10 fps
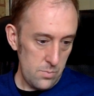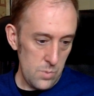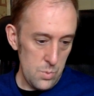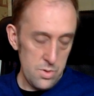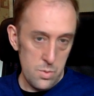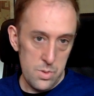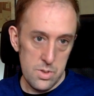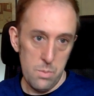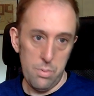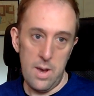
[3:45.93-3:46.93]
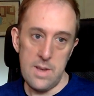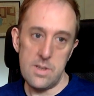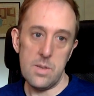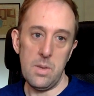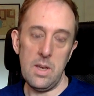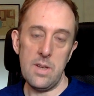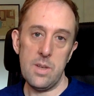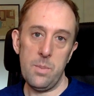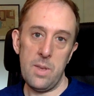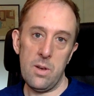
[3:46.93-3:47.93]
which is a real surprise to me, is
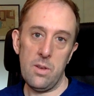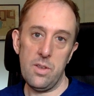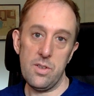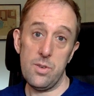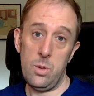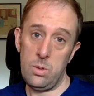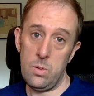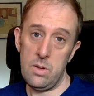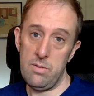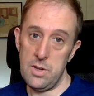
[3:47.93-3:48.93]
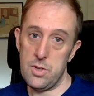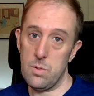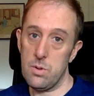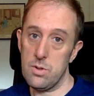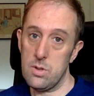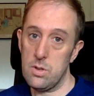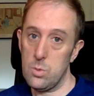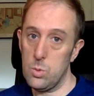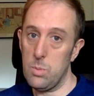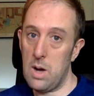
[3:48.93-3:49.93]
something called the Solo Adventurer's
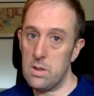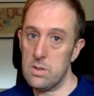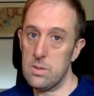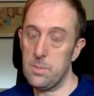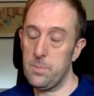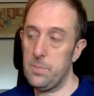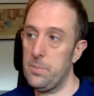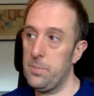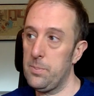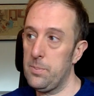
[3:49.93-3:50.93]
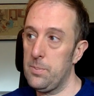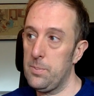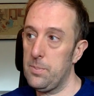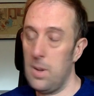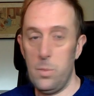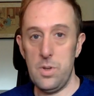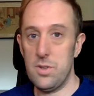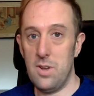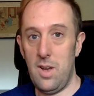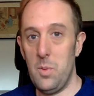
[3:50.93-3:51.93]
Toolbox. I
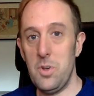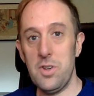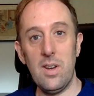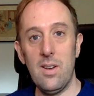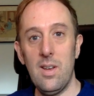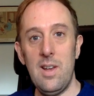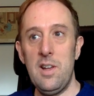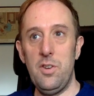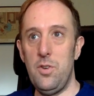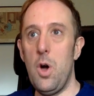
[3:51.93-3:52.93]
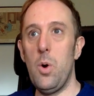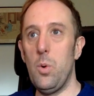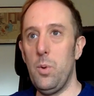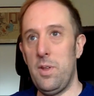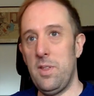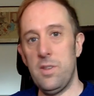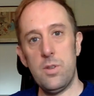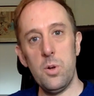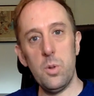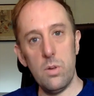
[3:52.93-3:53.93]
wish I'd known that
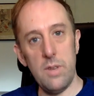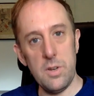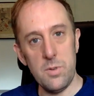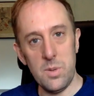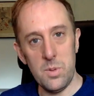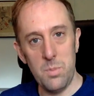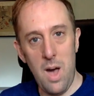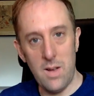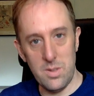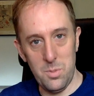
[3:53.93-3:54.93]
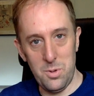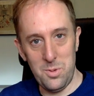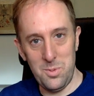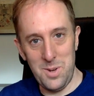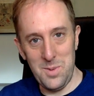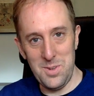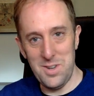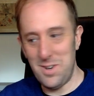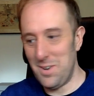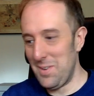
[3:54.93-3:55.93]
solo adventuring was possible when I was
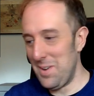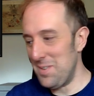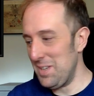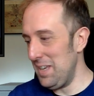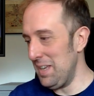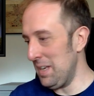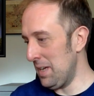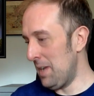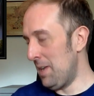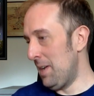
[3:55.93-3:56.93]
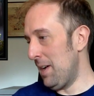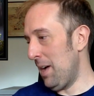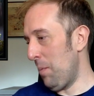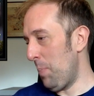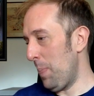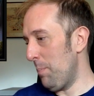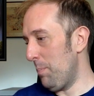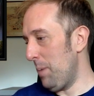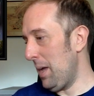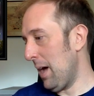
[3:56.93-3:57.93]
younger, when I was a kid,
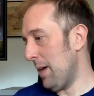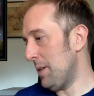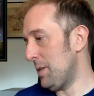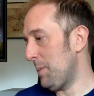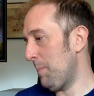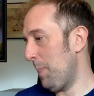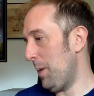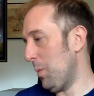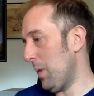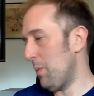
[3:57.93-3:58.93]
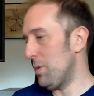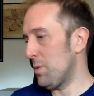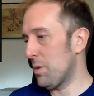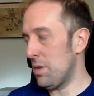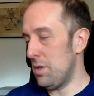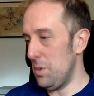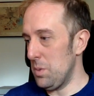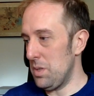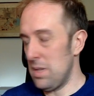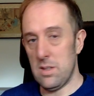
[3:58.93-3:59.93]
because what I resorted to
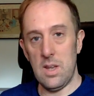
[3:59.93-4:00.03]
was things